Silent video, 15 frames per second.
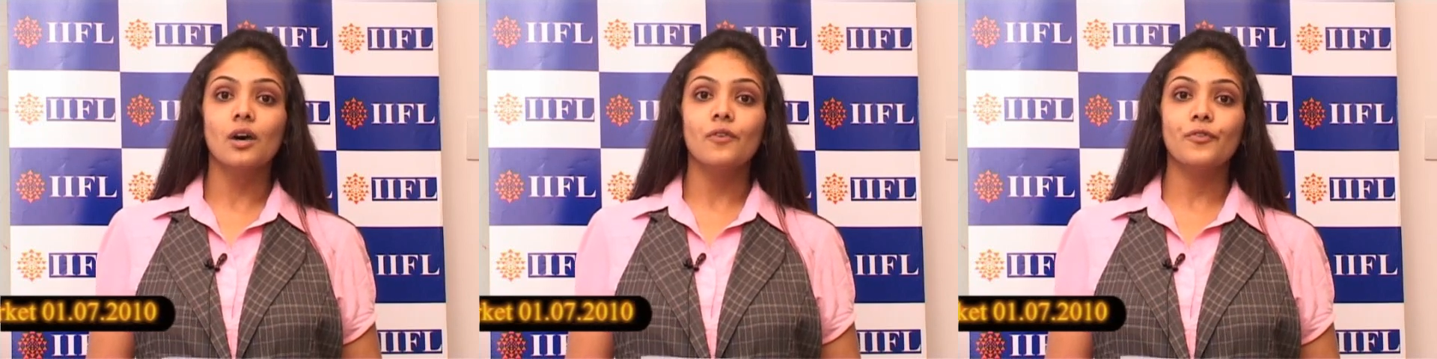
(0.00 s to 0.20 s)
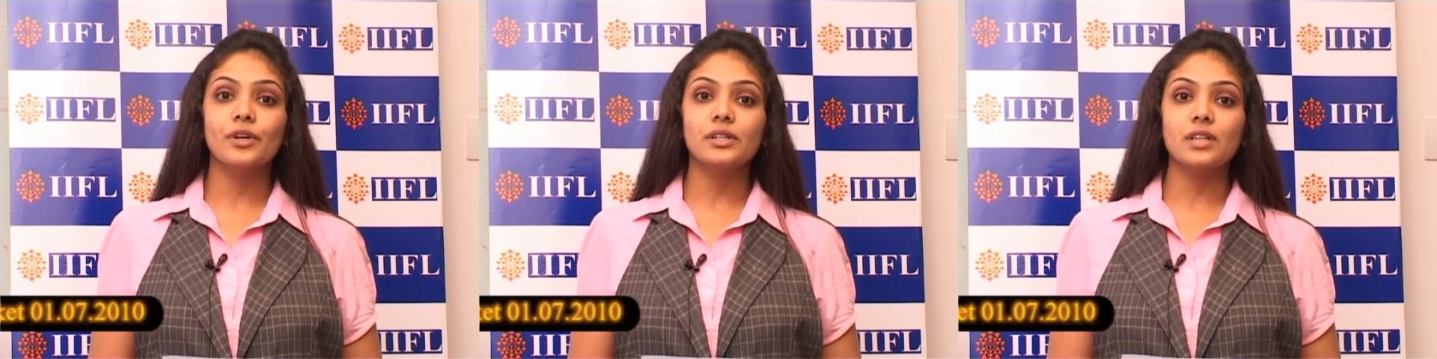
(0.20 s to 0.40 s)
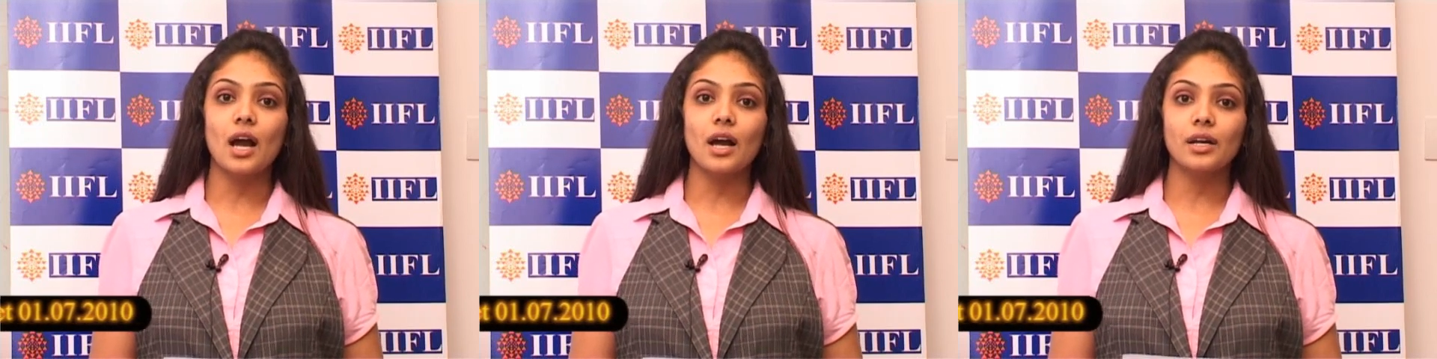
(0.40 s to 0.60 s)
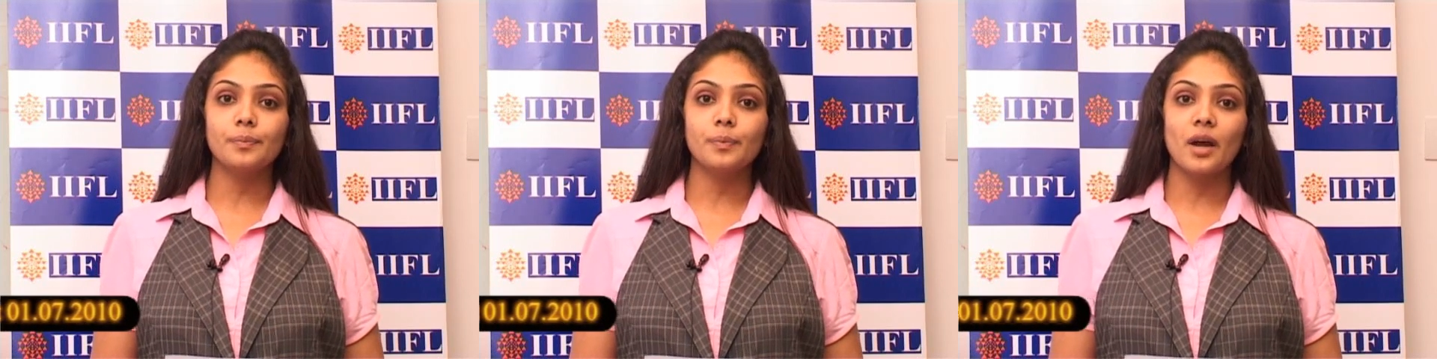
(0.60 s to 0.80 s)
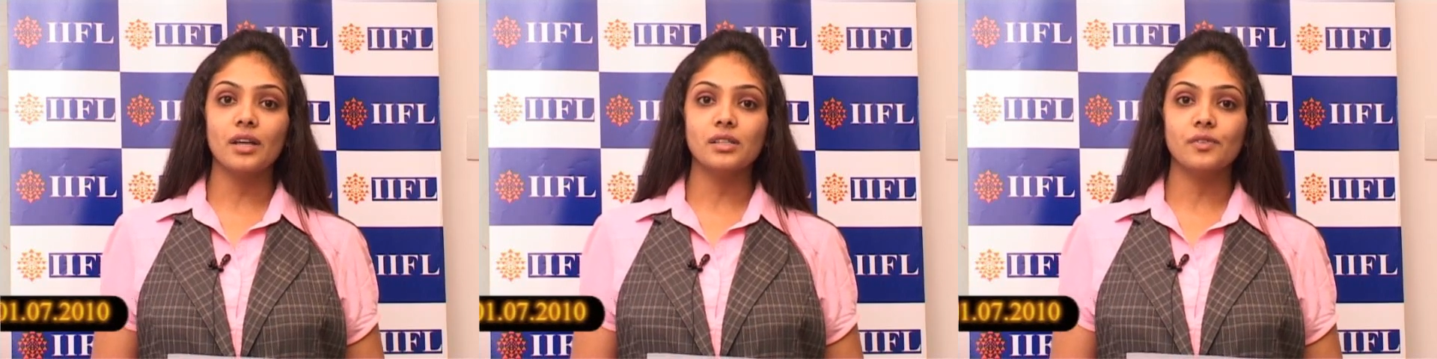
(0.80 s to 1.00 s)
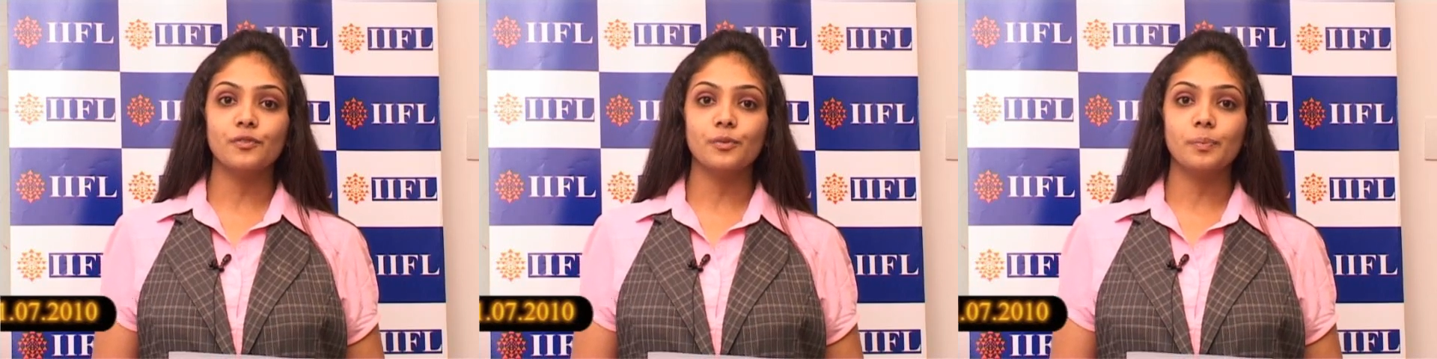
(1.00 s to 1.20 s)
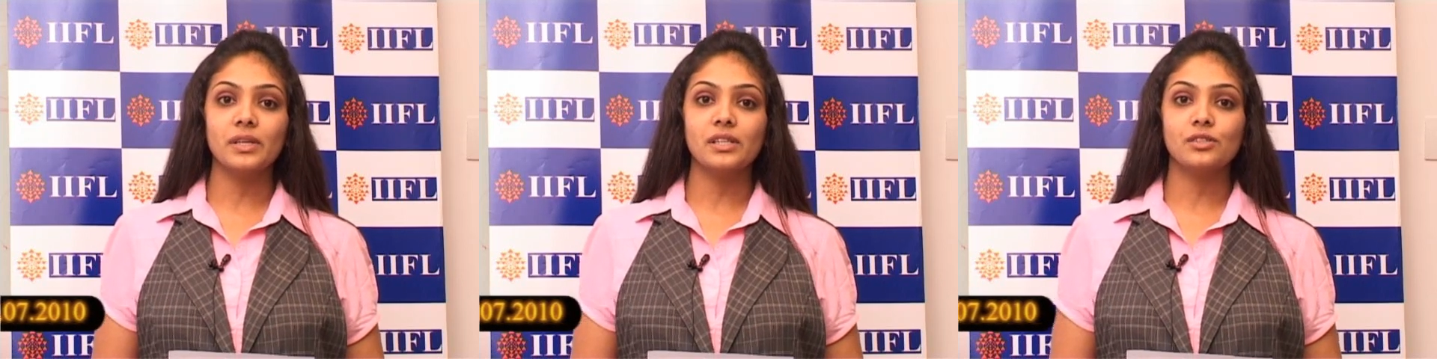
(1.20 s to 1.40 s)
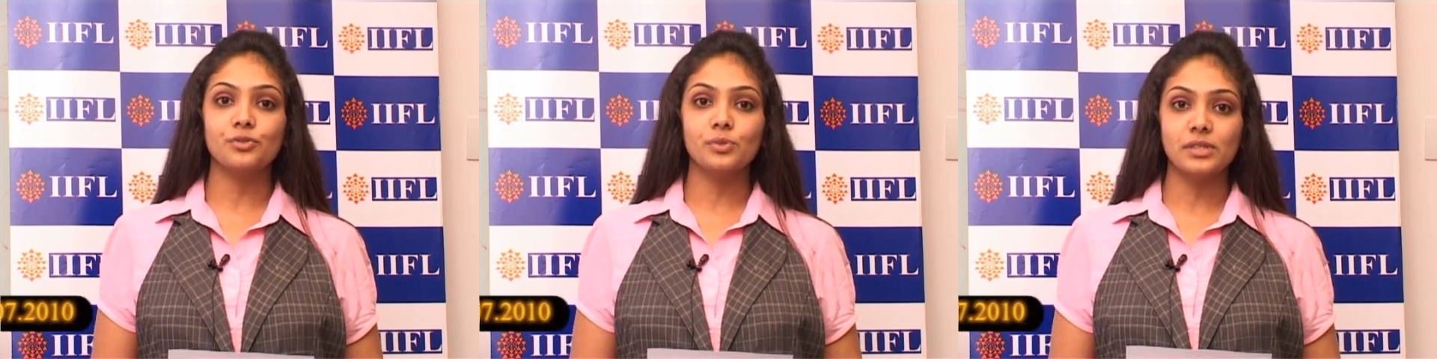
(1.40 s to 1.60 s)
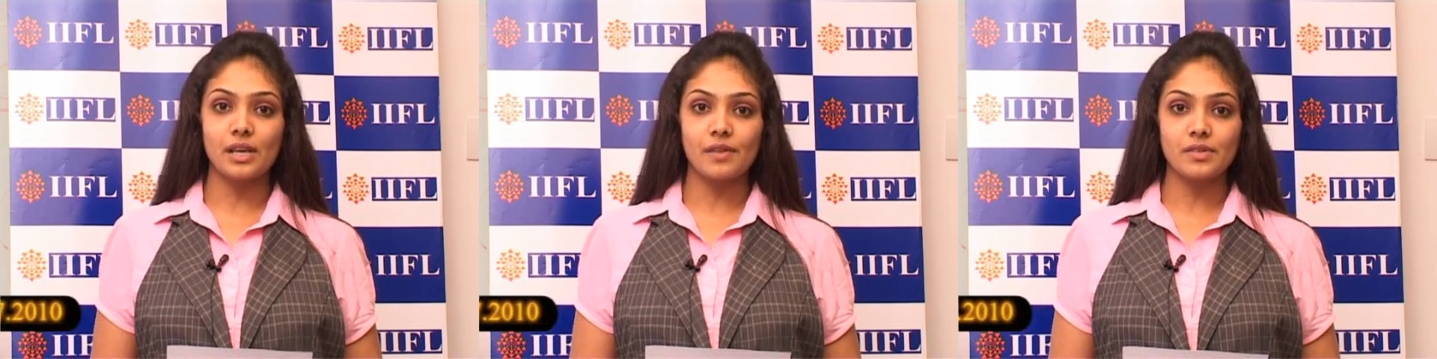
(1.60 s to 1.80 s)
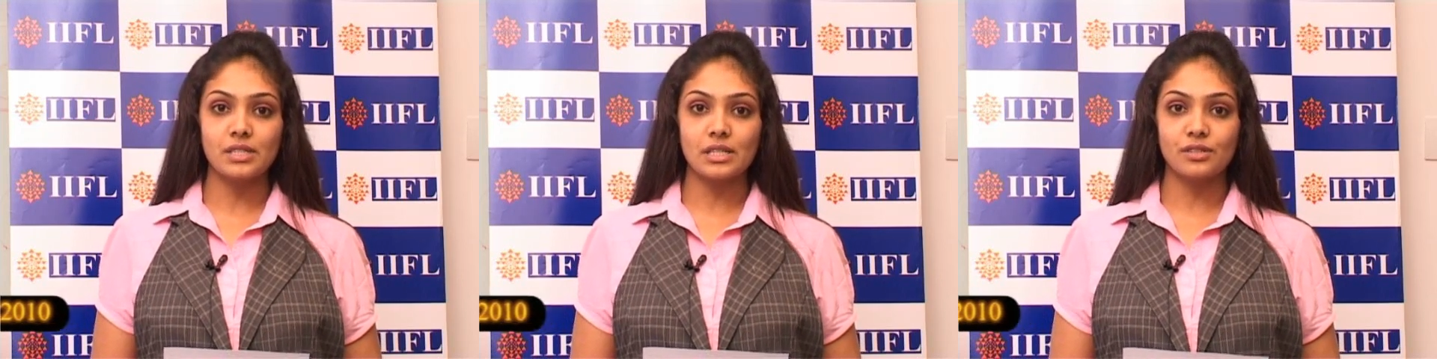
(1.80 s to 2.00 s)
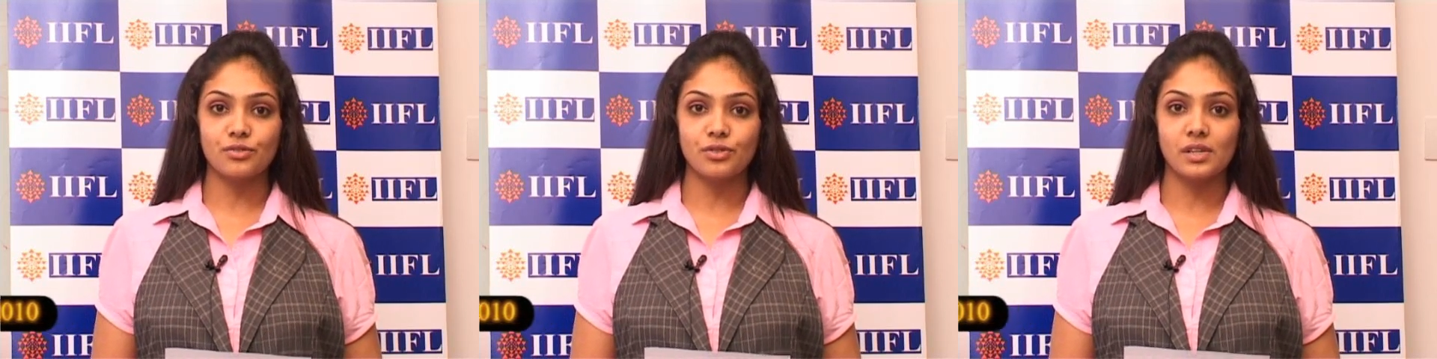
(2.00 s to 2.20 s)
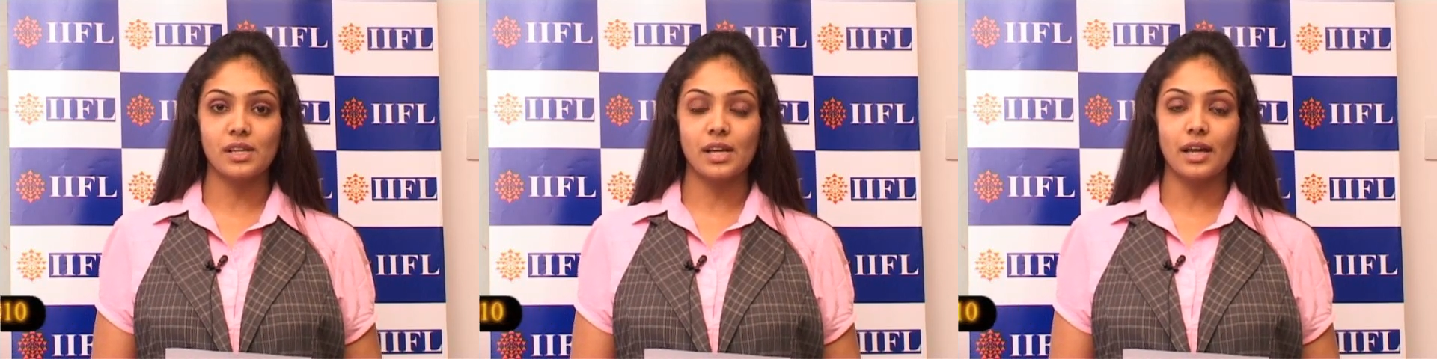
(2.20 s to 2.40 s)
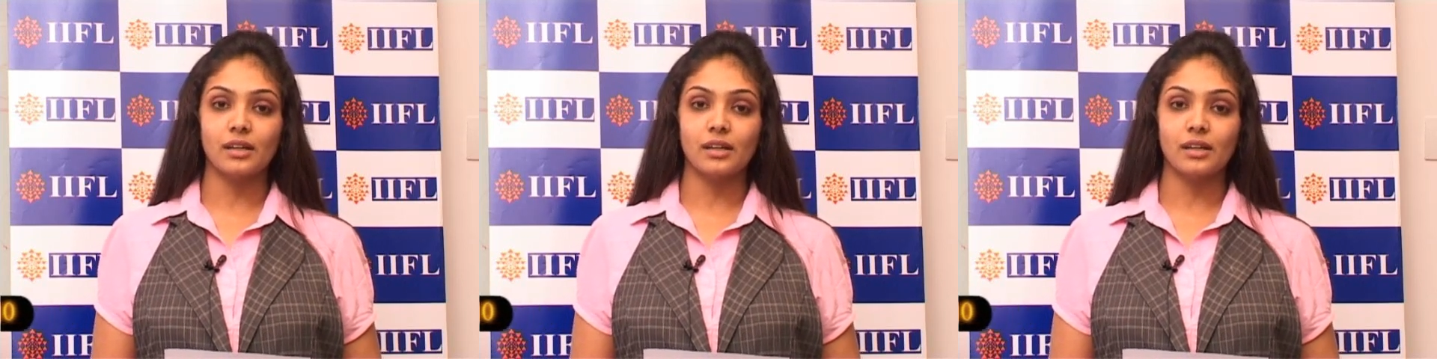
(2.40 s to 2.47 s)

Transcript: for a target price of Rs 273